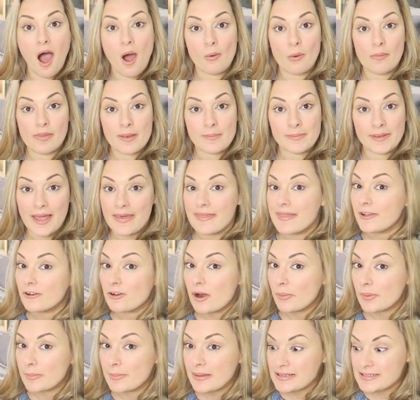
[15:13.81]
I want them getting their
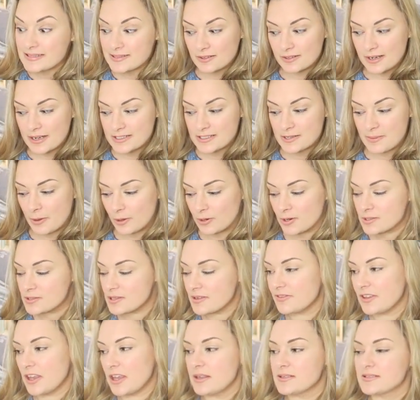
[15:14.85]
grub emitters on it, to be
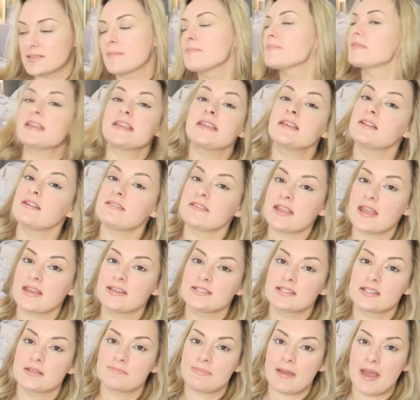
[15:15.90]
honest with you. So I'm thinking at the
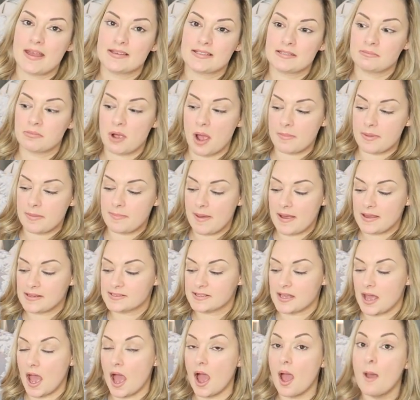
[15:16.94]
end of the bed, it might be
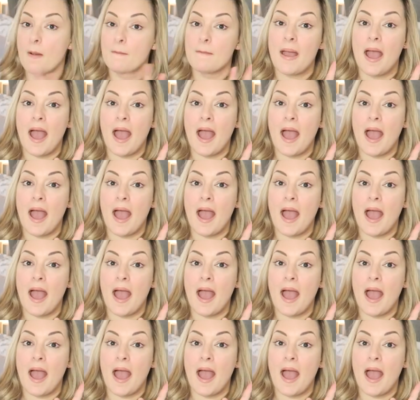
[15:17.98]
better.